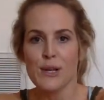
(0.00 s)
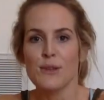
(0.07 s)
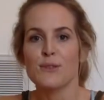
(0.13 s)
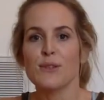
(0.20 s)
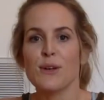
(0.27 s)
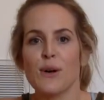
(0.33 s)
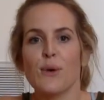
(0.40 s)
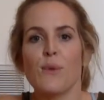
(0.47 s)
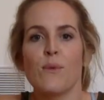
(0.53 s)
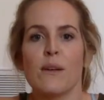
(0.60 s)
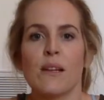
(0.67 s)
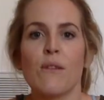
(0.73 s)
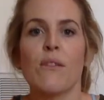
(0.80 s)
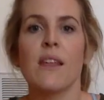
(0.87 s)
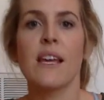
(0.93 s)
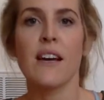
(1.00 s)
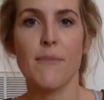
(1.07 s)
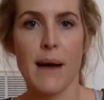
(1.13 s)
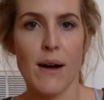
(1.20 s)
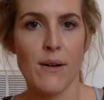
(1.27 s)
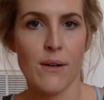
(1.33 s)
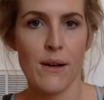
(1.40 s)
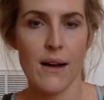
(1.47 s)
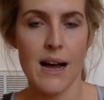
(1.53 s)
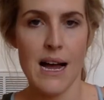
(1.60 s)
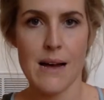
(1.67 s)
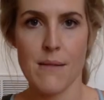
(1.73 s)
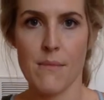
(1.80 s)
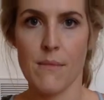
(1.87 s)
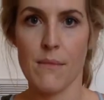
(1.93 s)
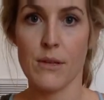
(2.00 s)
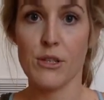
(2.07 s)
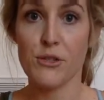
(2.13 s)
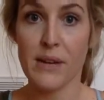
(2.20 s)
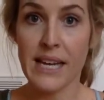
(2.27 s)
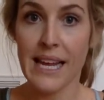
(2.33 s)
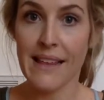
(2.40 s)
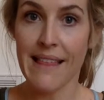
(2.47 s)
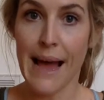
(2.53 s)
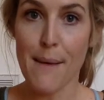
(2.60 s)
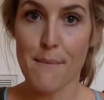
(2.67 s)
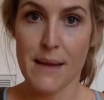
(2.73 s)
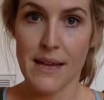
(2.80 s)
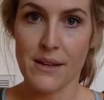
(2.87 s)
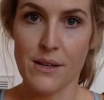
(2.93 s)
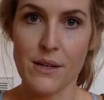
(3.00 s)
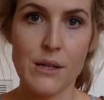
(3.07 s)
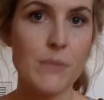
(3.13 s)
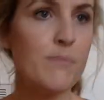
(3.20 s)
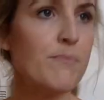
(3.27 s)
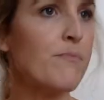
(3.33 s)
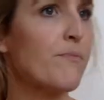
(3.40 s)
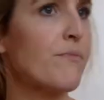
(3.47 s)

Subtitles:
So when you think about shrinking that middle,